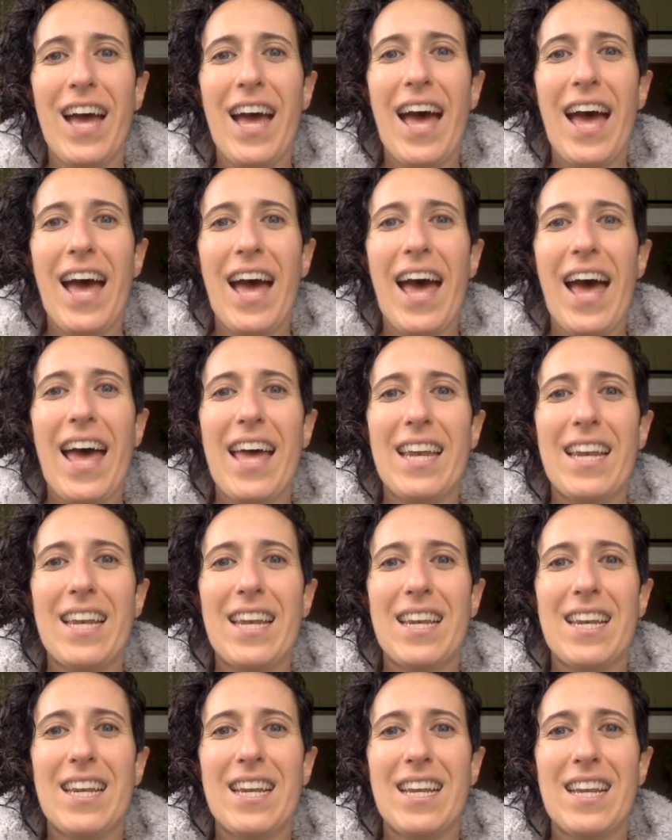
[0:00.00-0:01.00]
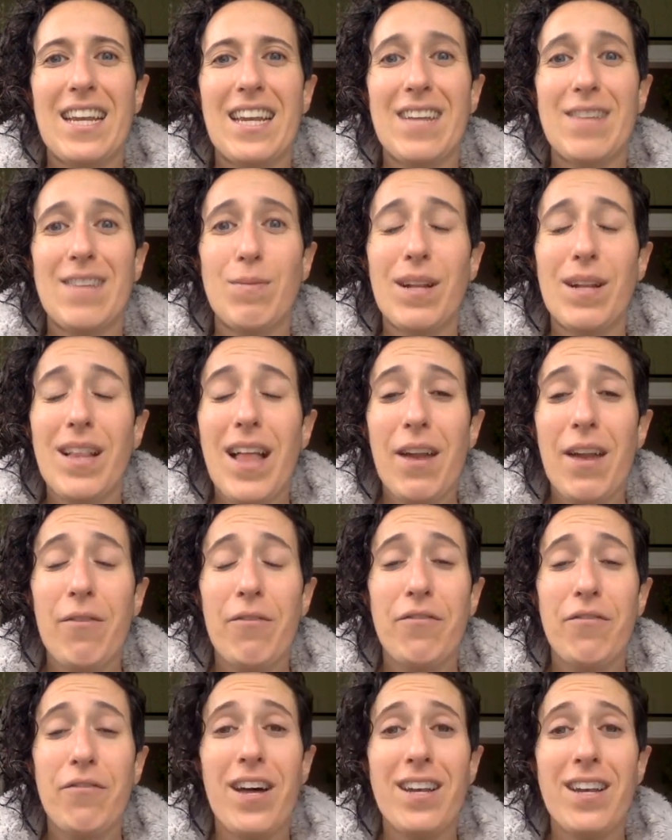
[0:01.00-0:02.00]
And it has been a lot of
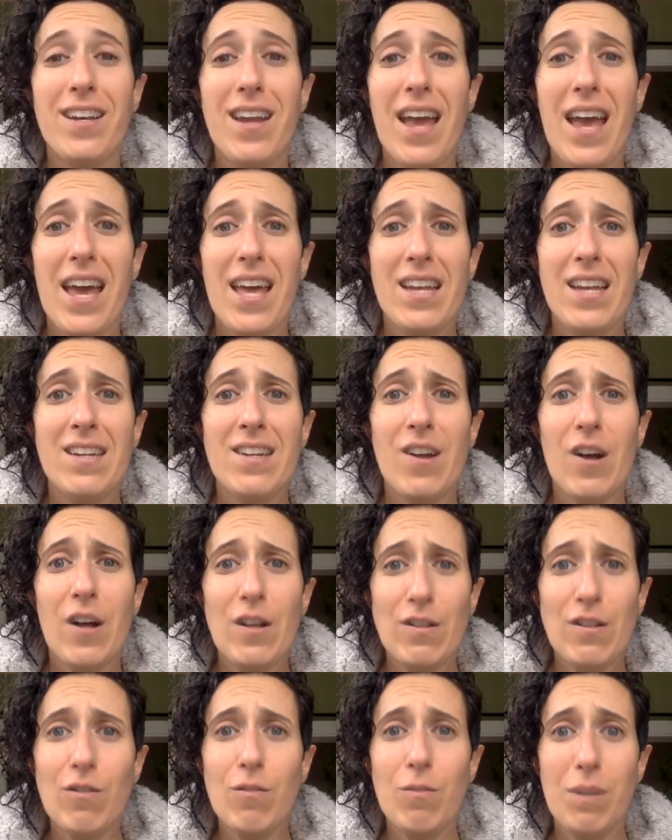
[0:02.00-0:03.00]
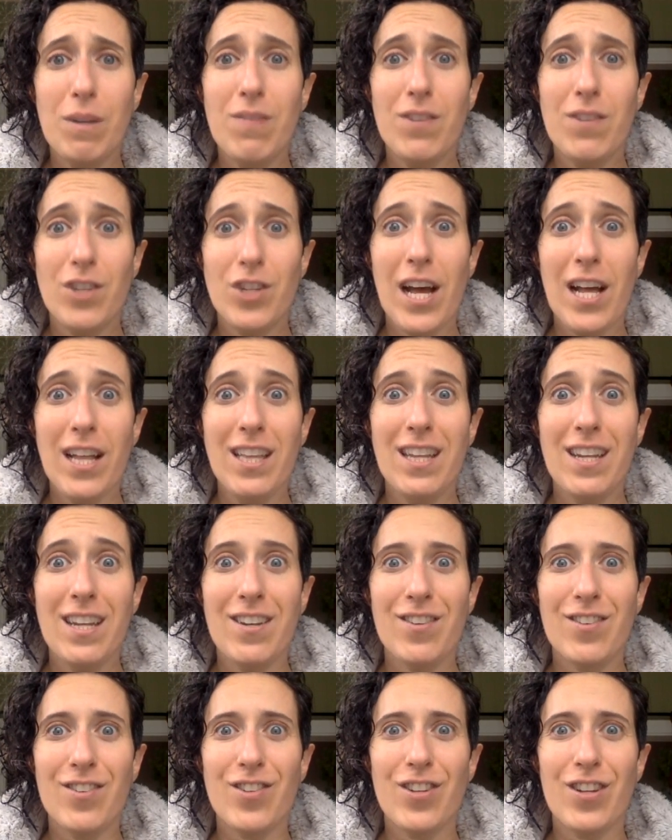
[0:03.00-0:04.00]
fun and also a bit of a
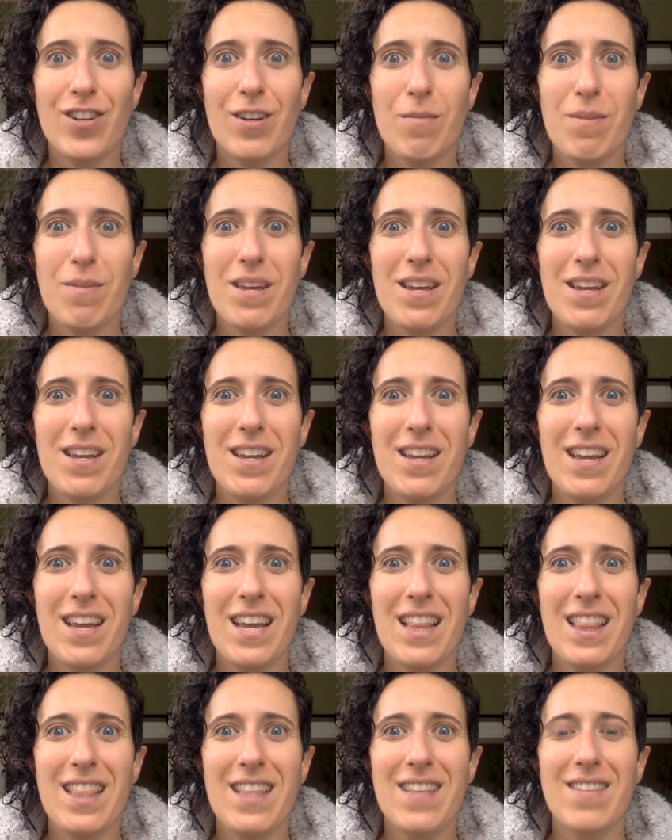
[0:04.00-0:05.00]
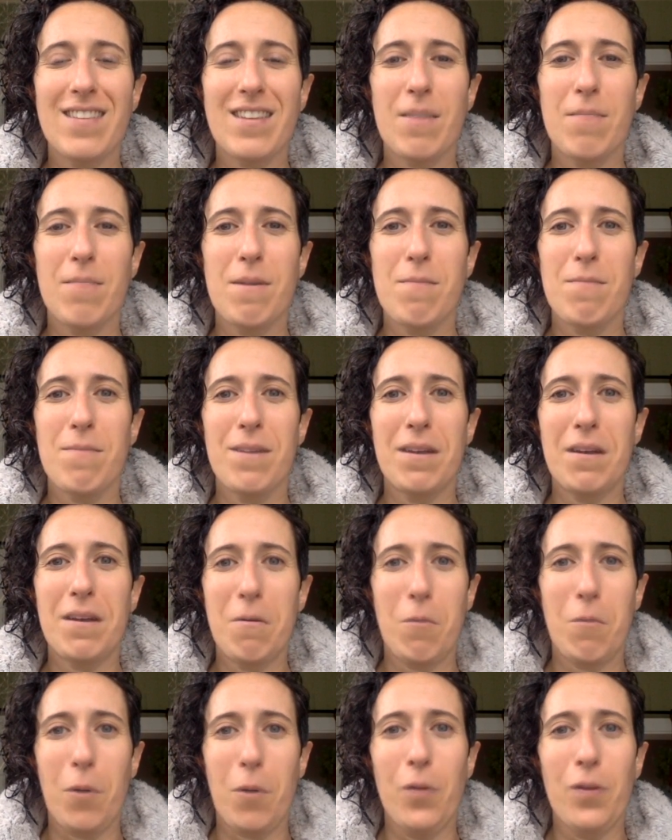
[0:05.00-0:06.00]
challenge to be in this commitment.
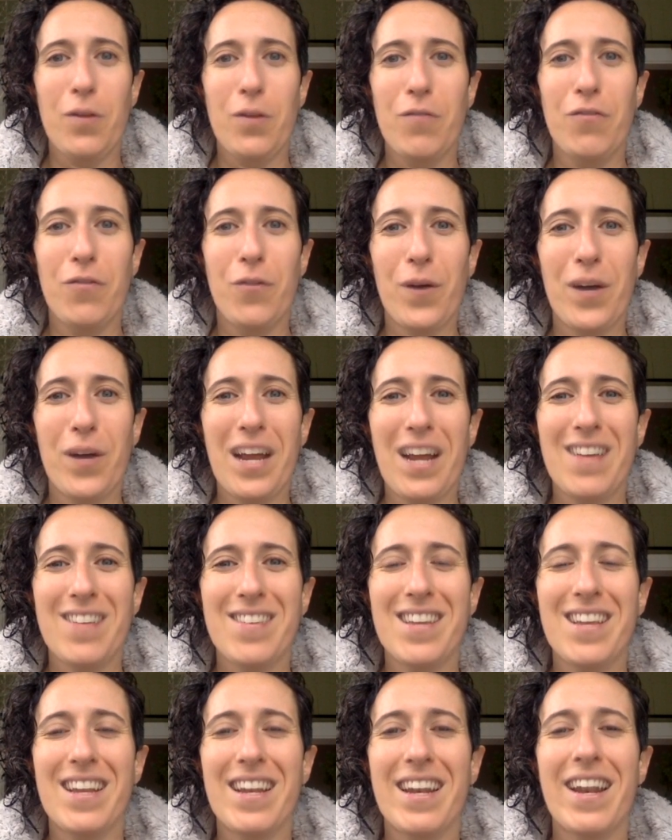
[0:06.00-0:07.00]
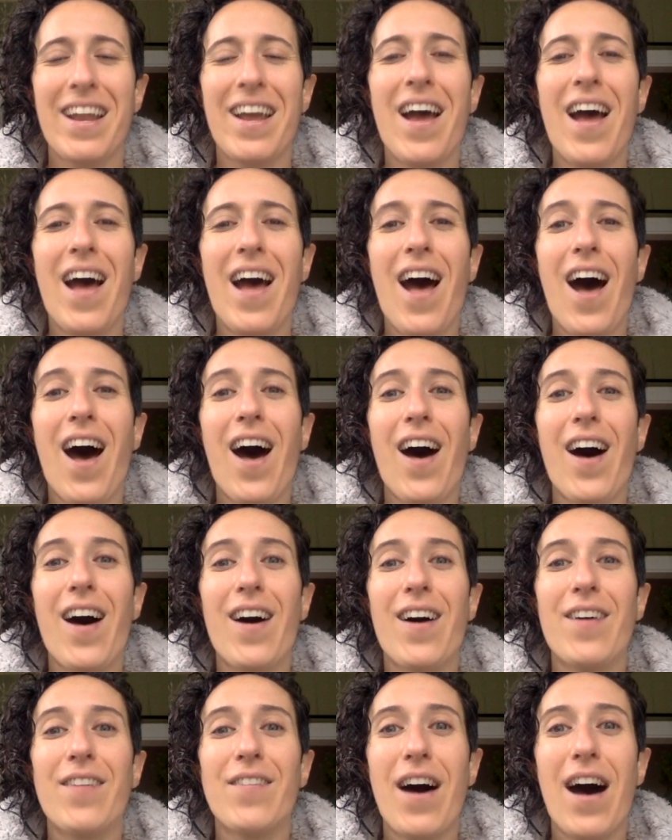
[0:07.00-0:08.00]
We're only 4 days in
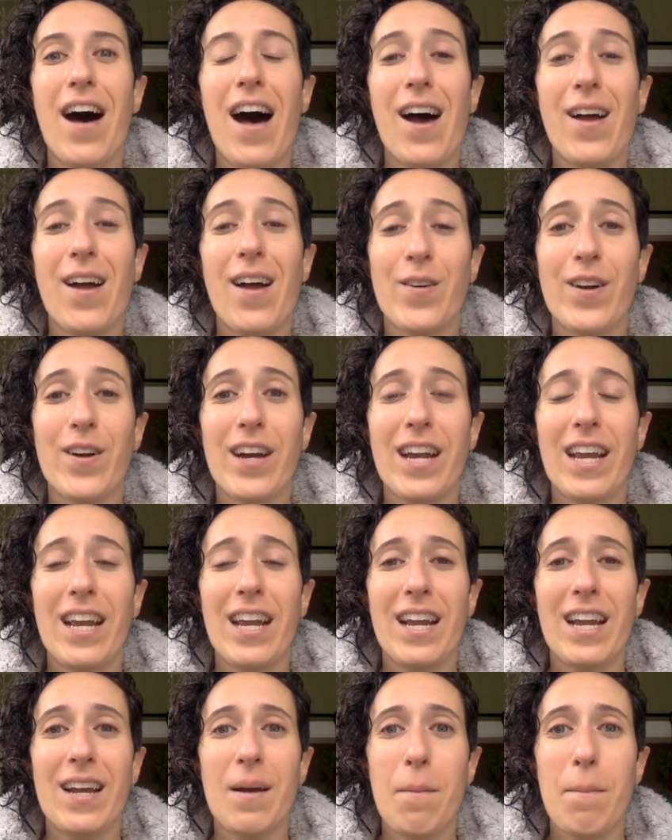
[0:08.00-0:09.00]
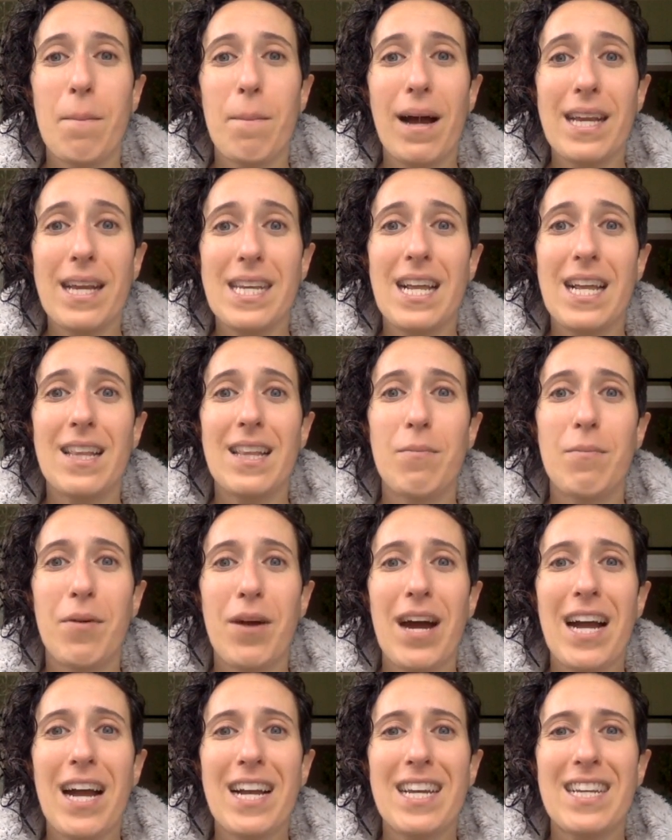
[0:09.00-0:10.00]
of honoring my daily
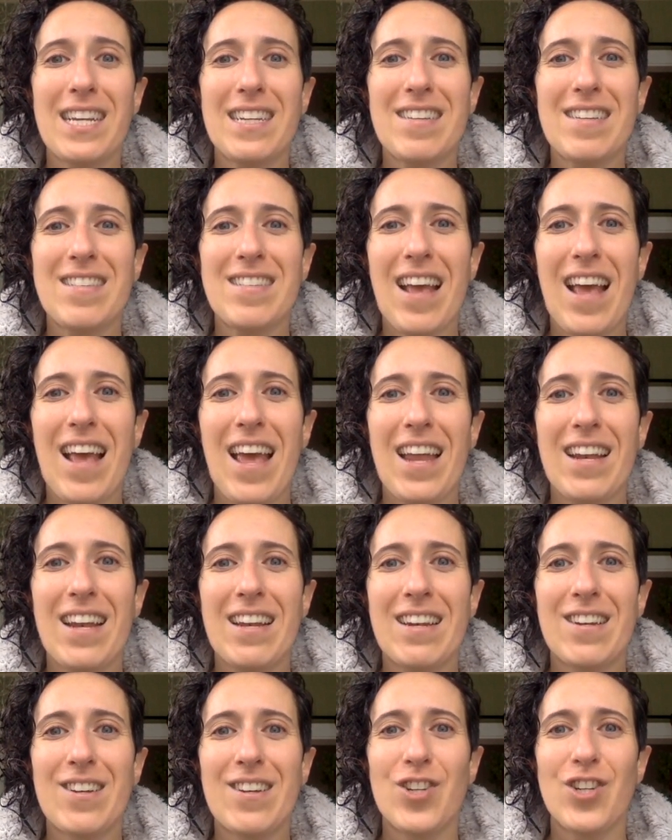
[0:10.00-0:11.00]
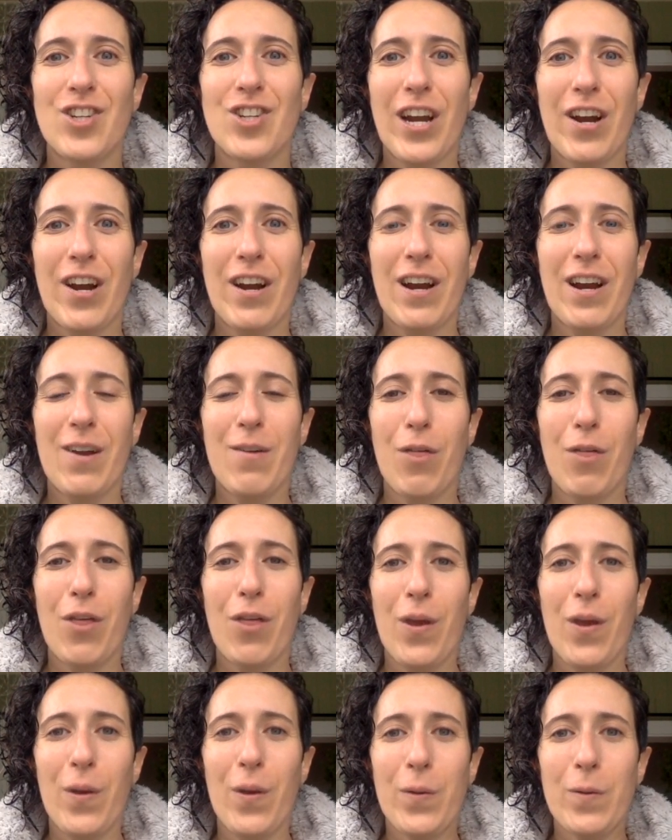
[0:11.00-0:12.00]
practice and sharing with
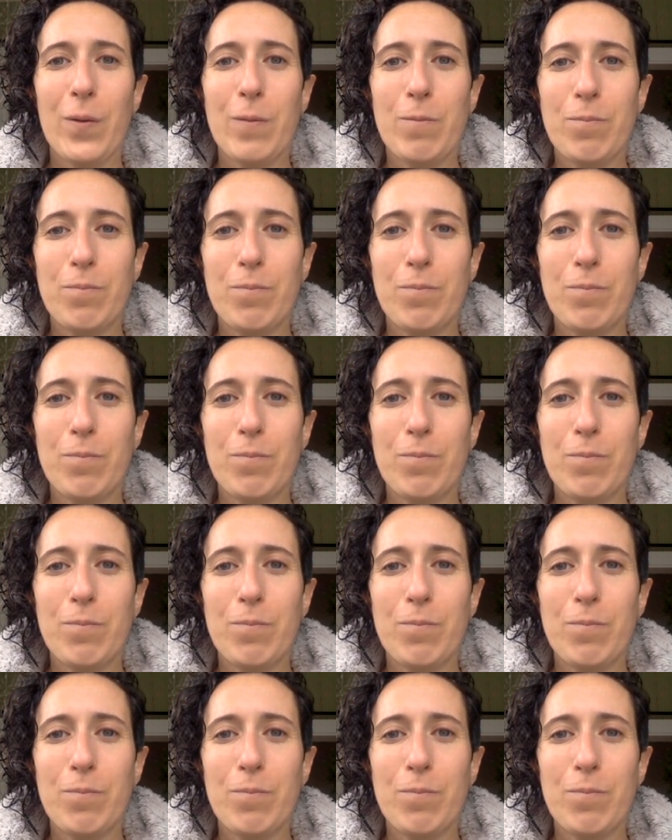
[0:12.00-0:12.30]
you.